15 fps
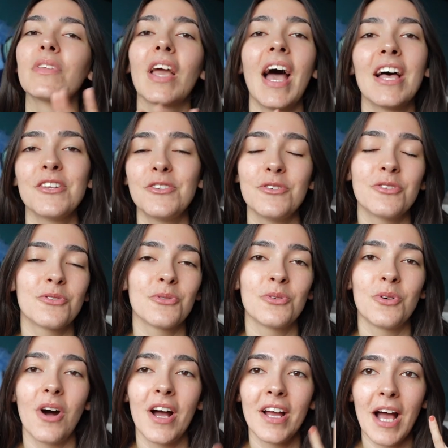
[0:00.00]
As you
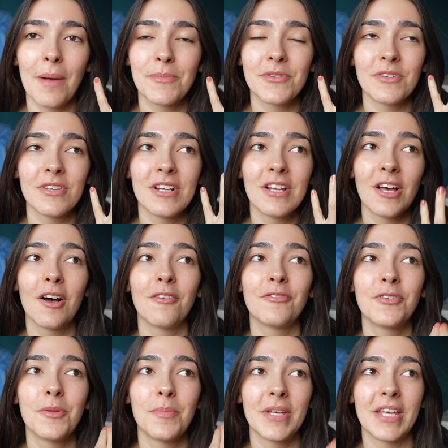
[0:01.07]
saw, I absolutely
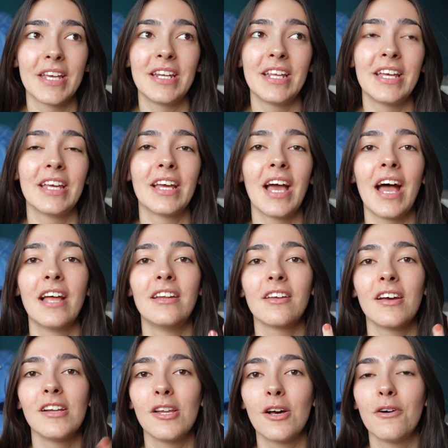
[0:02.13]
loved the beginning and
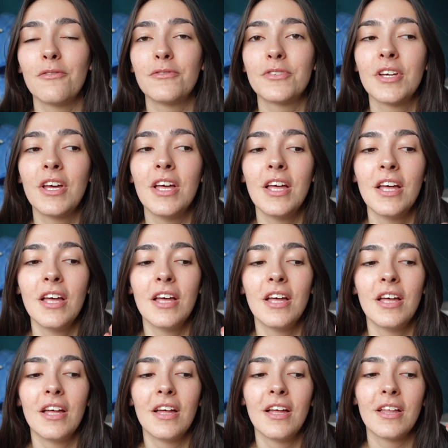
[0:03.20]
I loved
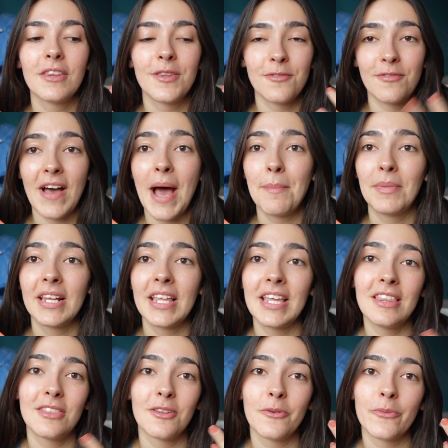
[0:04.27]
the
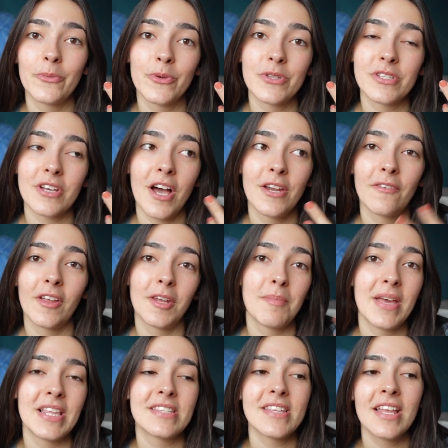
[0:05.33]
family that was kind of at the
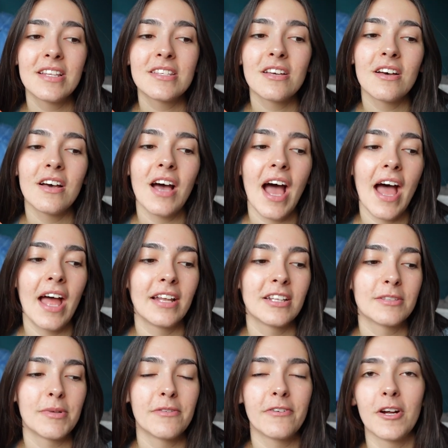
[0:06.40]
main center
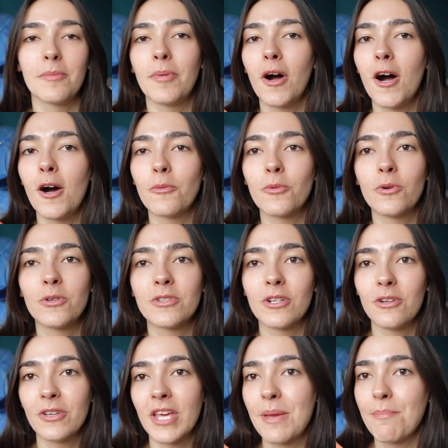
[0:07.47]
and my favorite part was
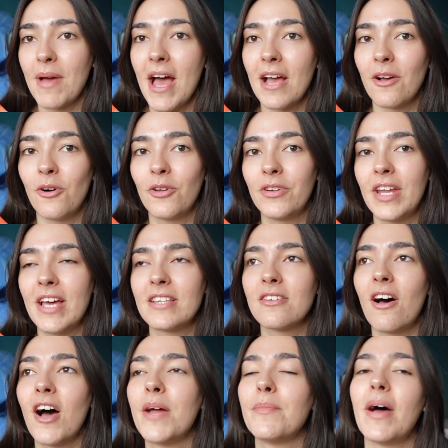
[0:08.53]
looking back on their
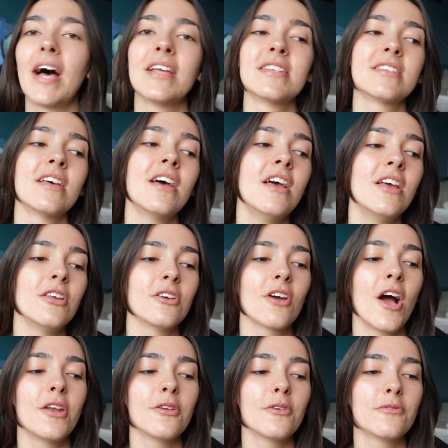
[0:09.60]
time as you
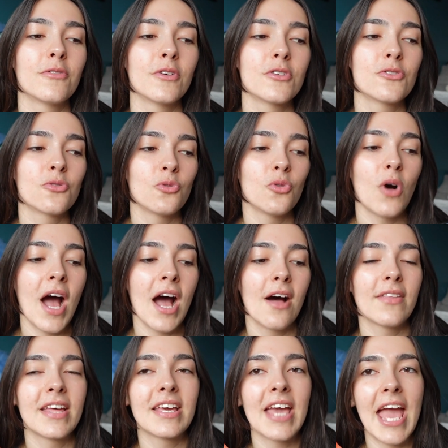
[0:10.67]
kind of saw how
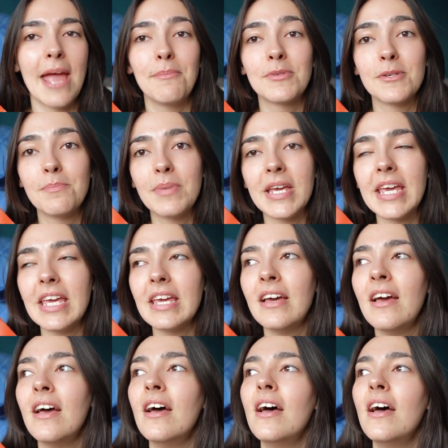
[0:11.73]
they came to be